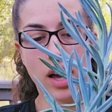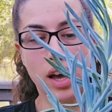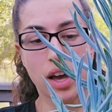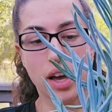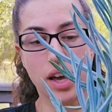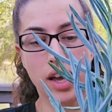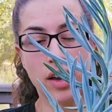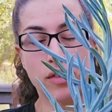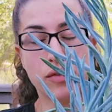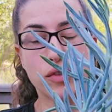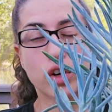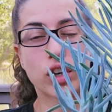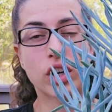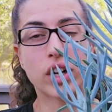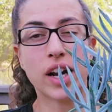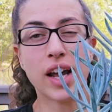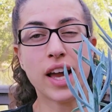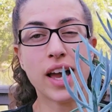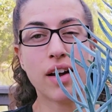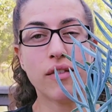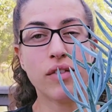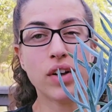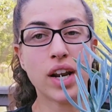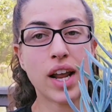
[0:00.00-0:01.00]
If you're gonna
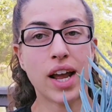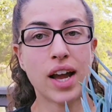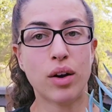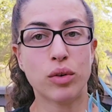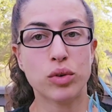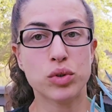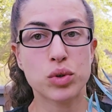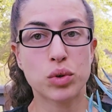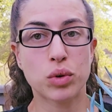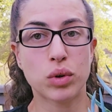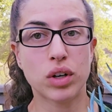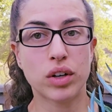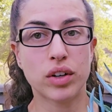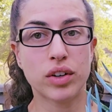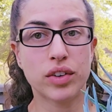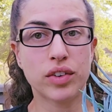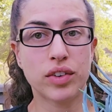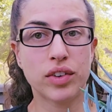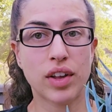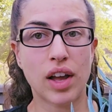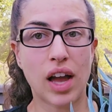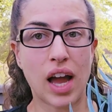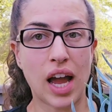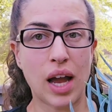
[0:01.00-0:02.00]
have it
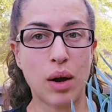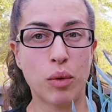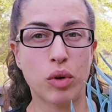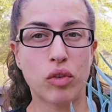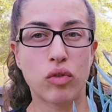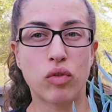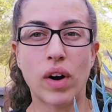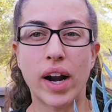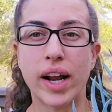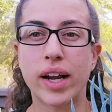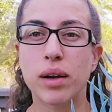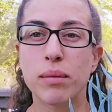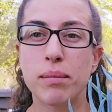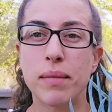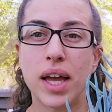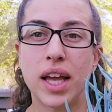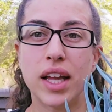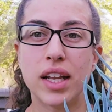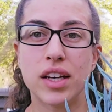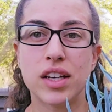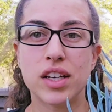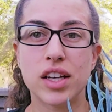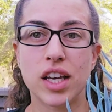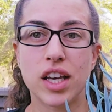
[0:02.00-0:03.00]
outdoors, I would
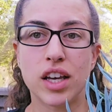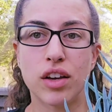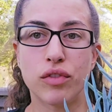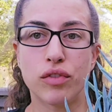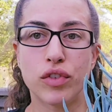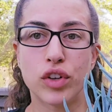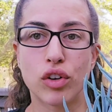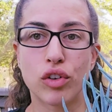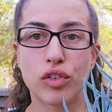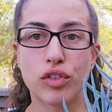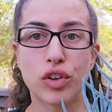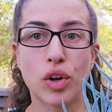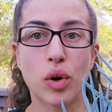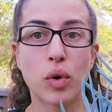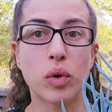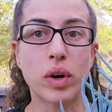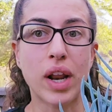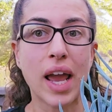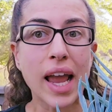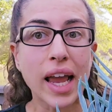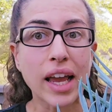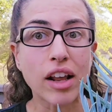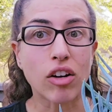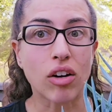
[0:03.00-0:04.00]
recommend, if you're zone
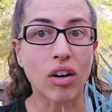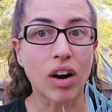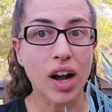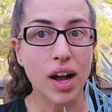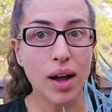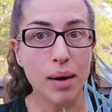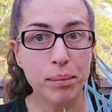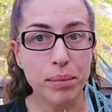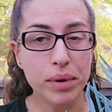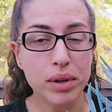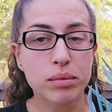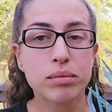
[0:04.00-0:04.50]
8 or up,